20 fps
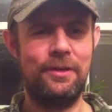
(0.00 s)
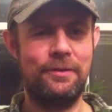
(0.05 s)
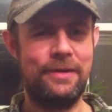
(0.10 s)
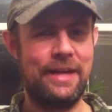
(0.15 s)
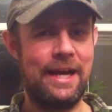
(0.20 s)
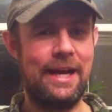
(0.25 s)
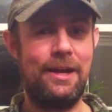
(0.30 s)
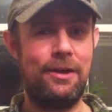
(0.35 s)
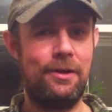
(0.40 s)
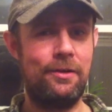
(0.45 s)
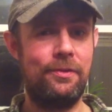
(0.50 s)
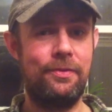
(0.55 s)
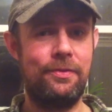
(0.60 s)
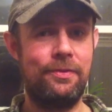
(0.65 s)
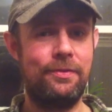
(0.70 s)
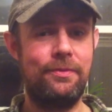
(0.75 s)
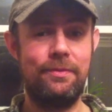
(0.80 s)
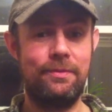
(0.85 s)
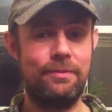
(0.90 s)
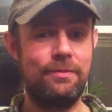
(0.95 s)

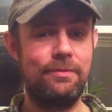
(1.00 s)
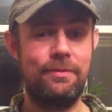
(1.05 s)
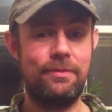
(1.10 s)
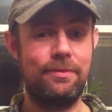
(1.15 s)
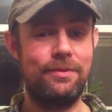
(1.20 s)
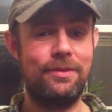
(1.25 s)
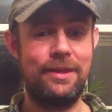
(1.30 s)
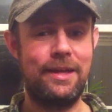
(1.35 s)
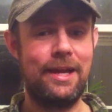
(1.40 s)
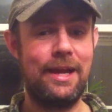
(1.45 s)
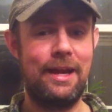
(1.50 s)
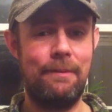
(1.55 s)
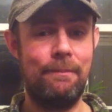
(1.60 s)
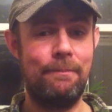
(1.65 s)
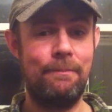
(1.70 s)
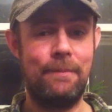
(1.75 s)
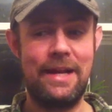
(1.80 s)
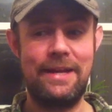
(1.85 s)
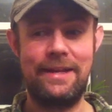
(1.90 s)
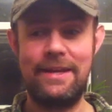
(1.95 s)
Now,
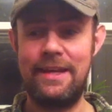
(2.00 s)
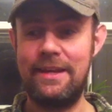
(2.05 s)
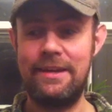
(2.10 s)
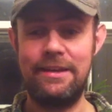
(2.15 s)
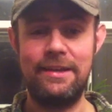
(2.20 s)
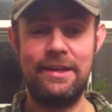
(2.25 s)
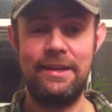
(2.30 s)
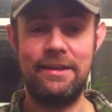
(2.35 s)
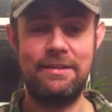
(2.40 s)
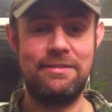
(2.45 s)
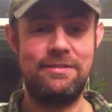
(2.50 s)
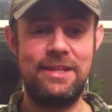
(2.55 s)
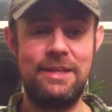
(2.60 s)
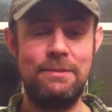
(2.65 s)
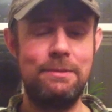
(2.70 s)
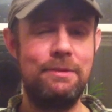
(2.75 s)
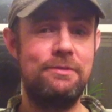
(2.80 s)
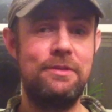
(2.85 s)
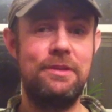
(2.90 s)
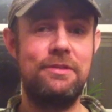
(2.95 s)
yeah, Mike Kennedy and
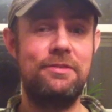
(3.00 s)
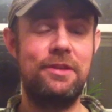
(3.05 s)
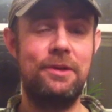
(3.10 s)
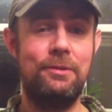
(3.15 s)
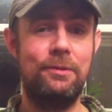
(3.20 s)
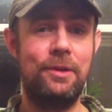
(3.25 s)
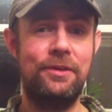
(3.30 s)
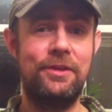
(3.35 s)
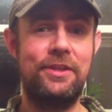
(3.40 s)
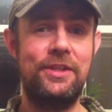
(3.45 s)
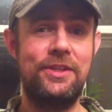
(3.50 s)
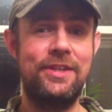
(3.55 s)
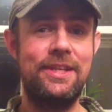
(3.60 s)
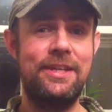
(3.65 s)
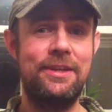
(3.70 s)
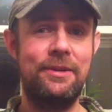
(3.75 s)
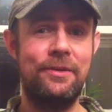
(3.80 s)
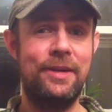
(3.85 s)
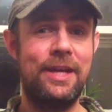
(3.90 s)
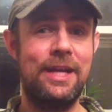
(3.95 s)
his team have basically run the
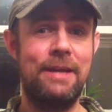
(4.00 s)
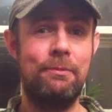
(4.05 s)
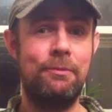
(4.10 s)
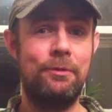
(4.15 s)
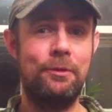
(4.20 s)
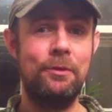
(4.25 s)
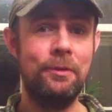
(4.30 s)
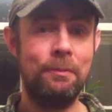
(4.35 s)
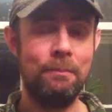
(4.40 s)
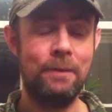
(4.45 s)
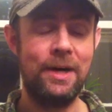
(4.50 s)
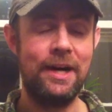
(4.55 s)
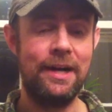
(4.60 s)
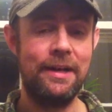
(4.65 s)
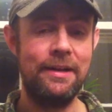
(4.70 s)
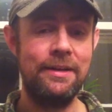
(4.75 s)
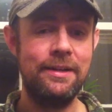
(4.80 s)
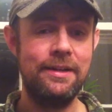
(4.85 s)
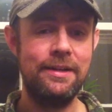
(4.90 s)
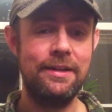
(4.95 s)
Coleco name through the
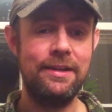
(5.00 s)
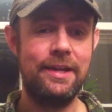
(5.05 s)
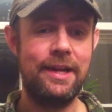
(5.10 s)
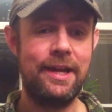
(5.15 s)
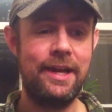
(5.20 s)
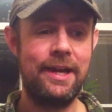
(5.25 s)
mud.